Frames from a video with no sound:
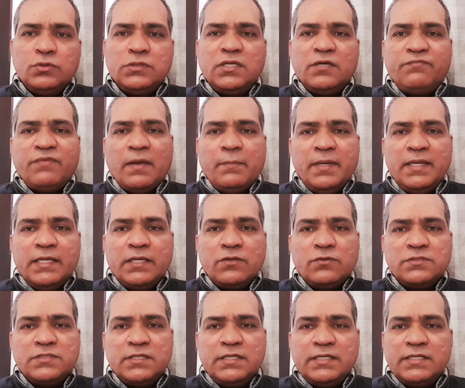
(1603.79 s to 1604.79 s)
the family
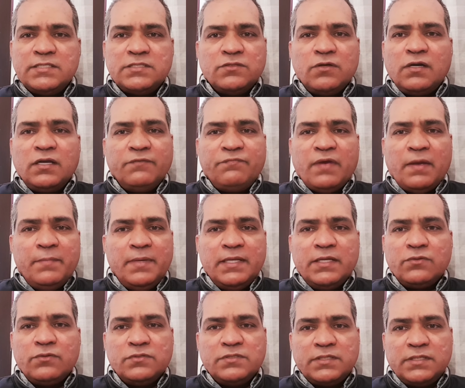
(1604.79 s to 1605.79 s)
rosary it is not a family
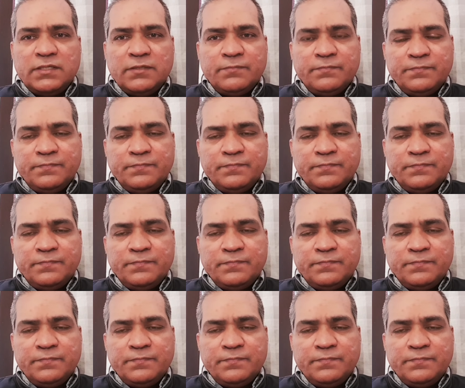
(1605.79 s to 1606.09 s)
rosary